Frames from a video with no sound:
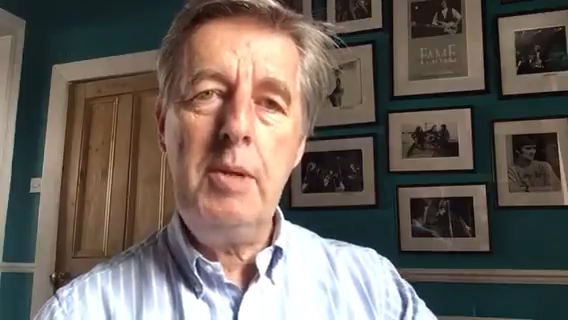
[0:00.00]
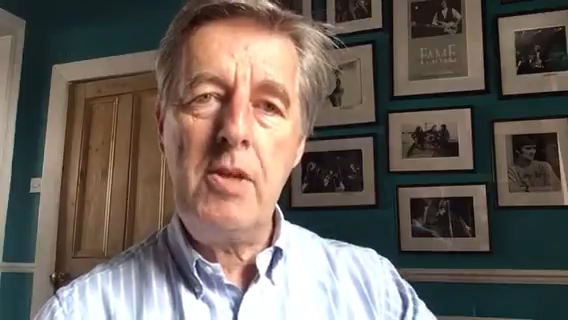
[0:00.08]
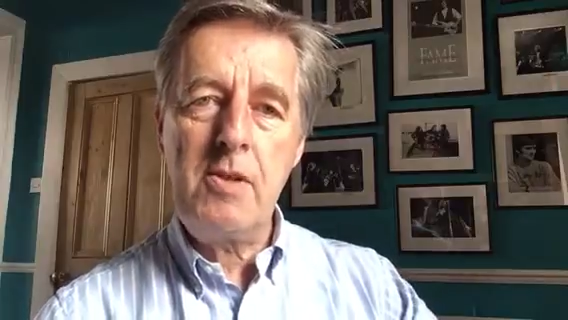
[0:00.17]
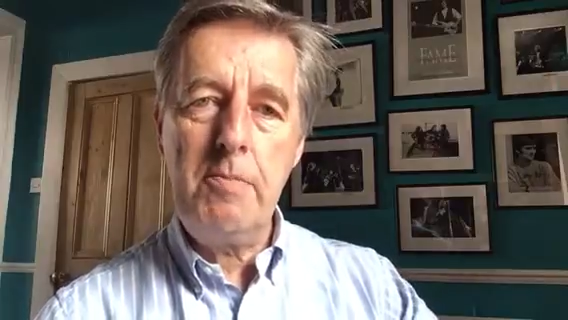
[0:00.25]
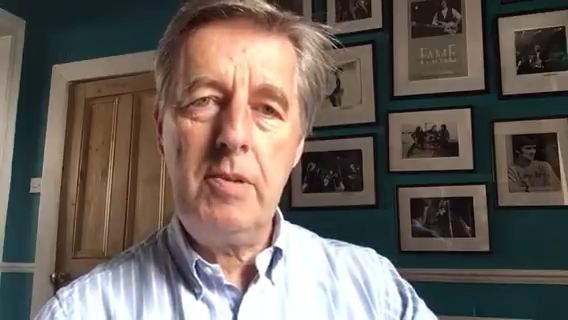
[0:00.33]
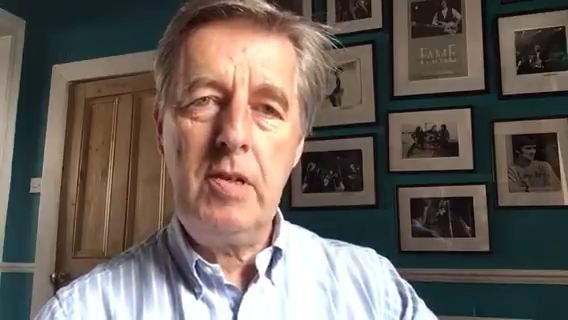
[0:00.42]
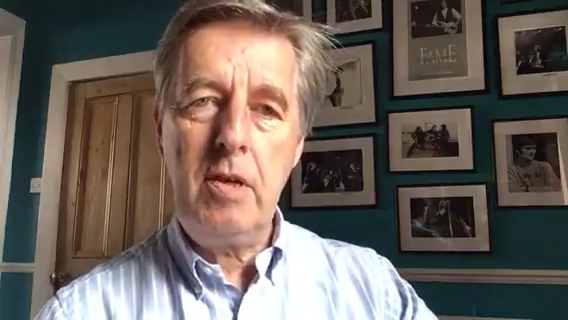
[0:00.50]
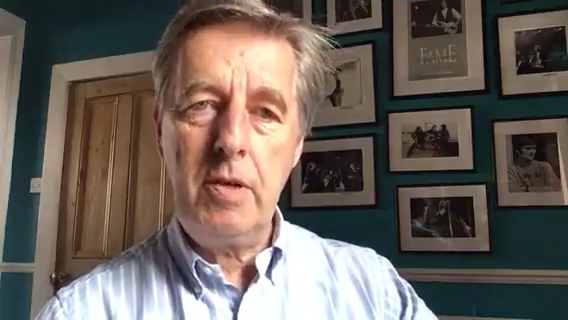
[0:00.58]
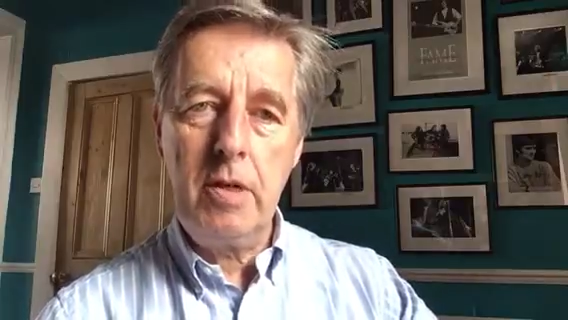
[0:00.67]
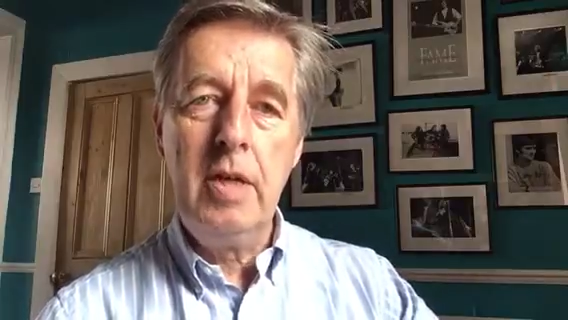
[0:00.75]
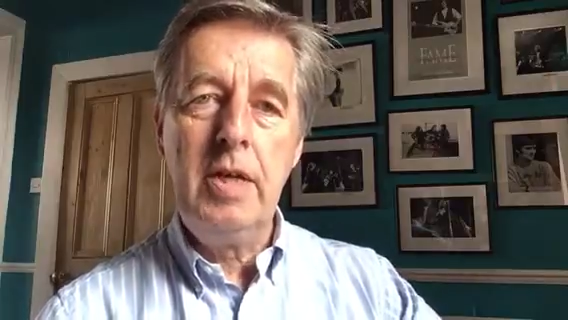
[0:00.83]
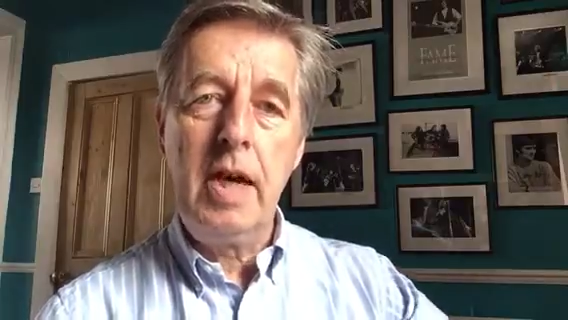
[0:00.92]
minutes of
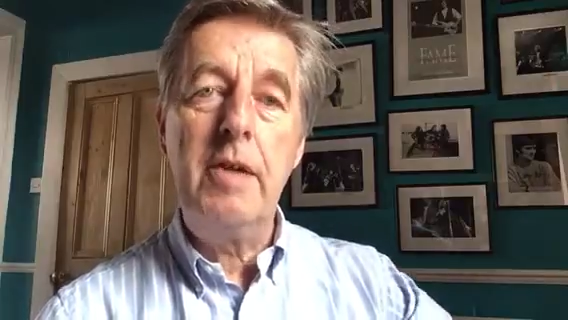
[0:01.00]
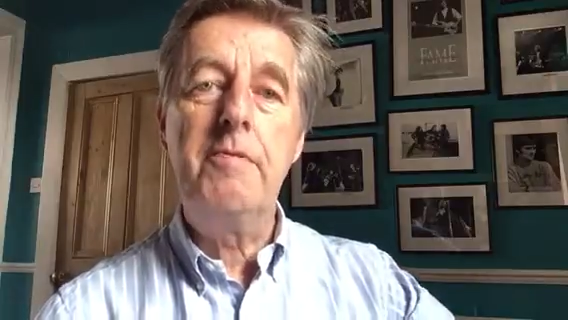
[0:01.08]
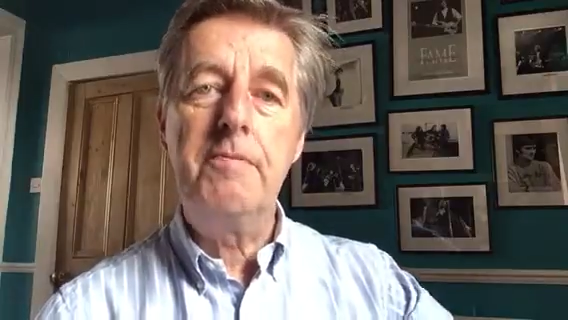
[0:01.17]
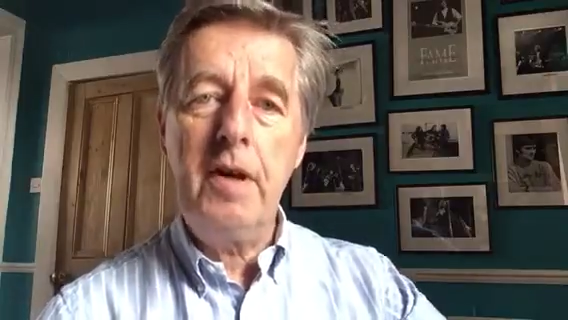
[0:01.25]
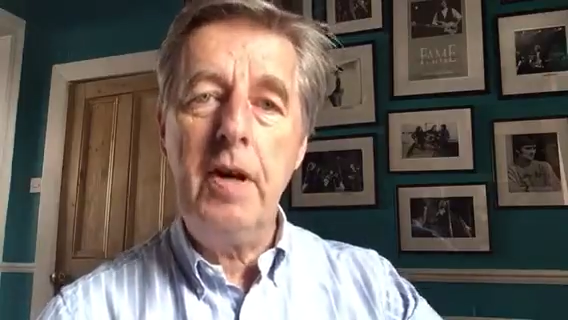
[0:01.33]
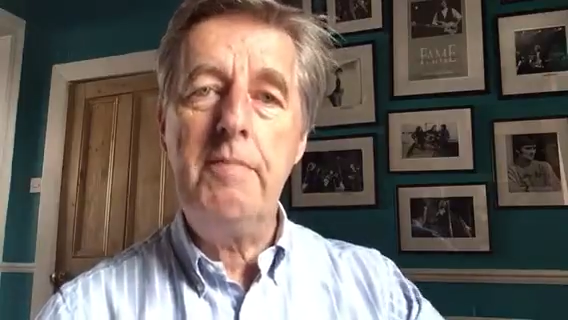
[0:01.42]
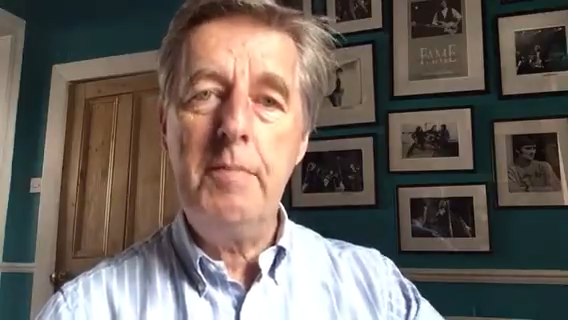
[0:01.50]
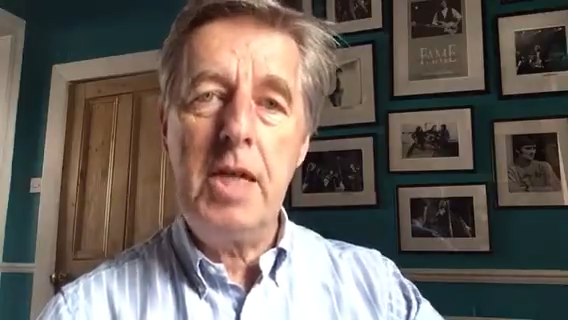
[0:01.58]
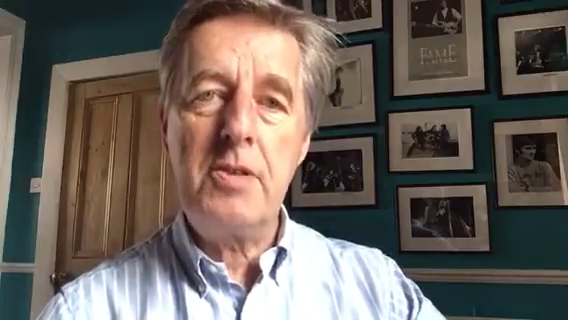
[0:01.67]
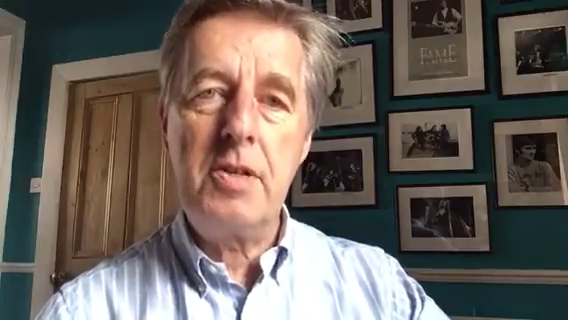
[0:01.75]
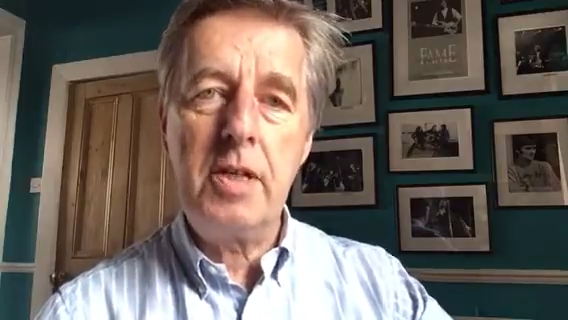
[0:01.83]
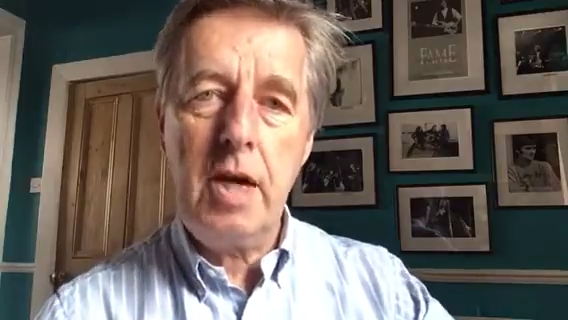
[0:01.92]
material and 5
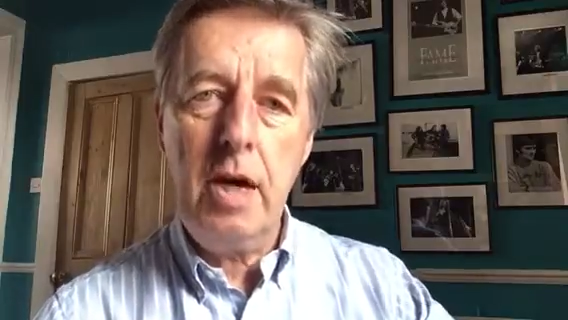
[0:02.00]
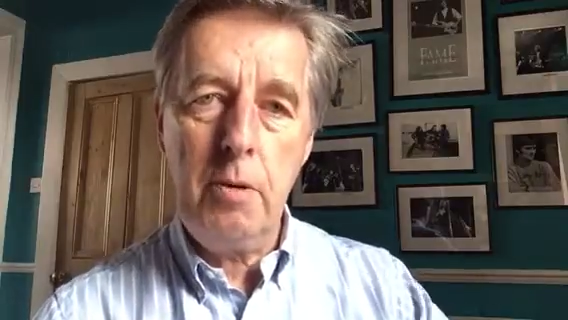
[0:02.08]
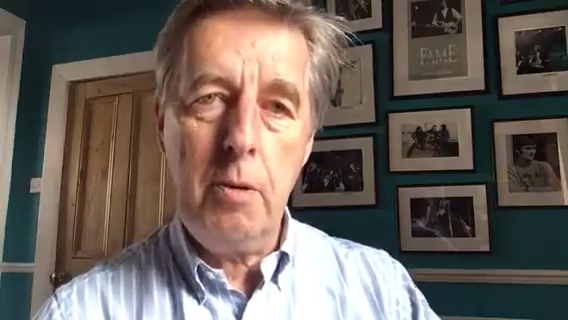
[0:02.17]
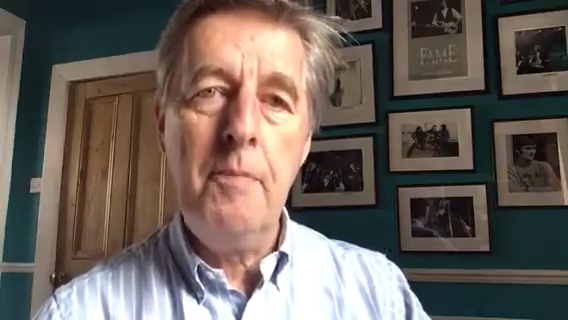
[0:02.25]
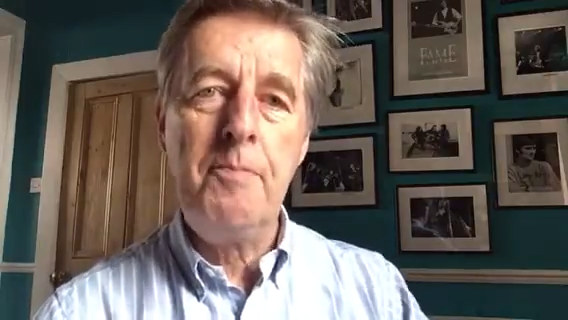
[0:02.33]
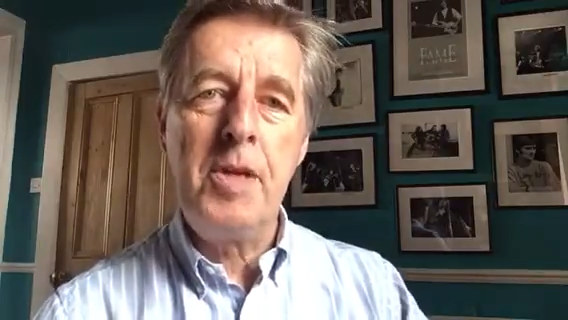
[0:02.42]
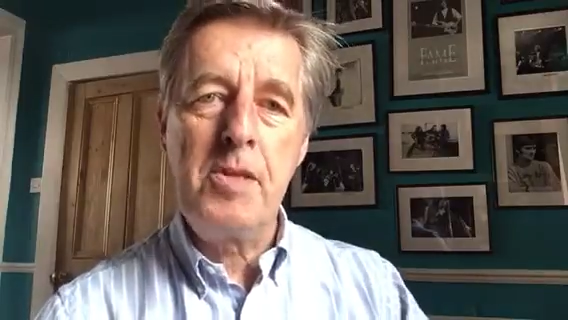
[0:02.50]
minutes to go.